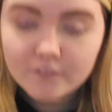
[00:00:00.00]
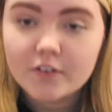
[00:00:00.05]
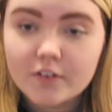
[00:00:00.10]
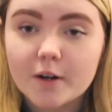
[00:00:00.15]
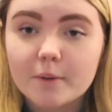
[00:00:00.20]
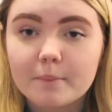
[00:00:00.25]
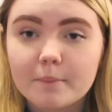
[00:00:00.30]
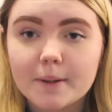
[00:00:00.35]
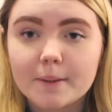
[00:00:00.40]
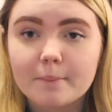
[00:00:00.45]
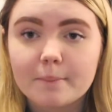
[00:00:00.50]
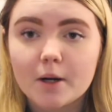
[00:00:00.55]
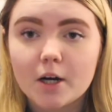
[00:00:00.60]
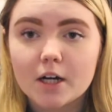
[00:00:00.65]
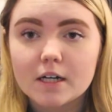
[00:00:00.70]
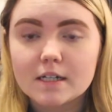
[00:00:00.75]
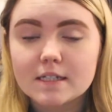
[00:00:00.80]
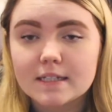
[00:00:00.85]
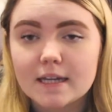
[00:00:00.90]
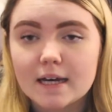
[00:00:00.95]
from my
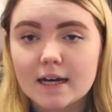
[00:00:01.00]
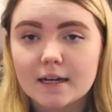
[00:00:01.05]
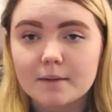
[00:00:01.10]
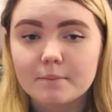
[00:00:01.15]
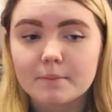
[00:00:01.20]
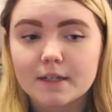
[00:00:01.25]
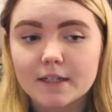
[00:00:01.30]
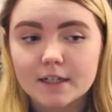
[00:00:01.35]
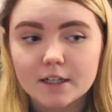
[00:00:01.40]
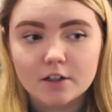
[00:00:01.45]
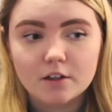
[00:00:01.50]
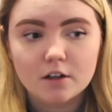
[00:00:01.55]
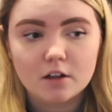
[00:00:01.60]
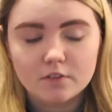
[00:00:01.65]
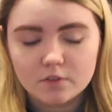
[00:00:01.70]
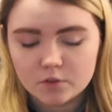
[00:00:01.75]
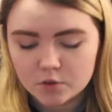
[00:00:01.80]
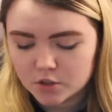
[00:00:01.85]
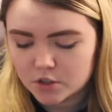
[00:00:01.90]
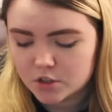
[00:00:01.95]
boss at my
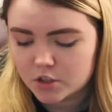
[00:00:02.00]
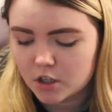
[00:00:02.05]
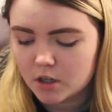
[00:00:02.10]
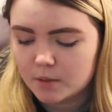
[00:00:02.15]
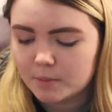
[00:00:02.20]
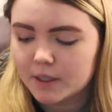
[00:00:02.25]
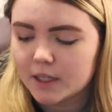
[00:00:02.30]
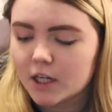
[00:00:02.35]
golf course job,